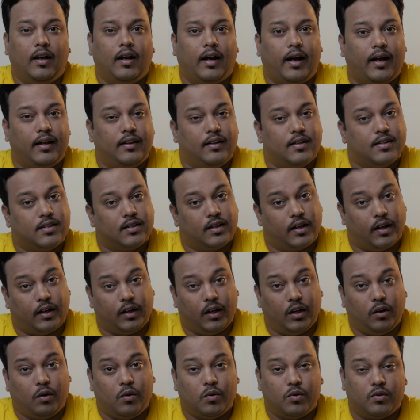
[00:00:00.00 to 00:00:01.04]
And this
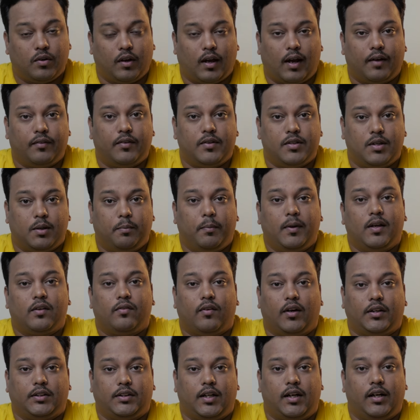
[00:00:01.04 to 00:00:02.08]
continues to have the GPS
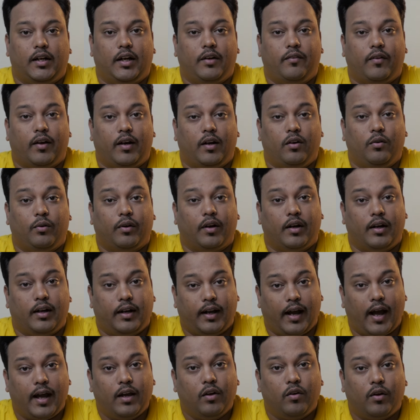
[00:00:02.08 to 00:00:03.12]
functionality wherein you can
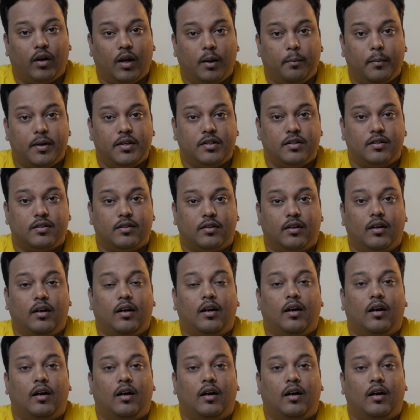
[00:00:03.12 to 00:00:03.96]
tag your images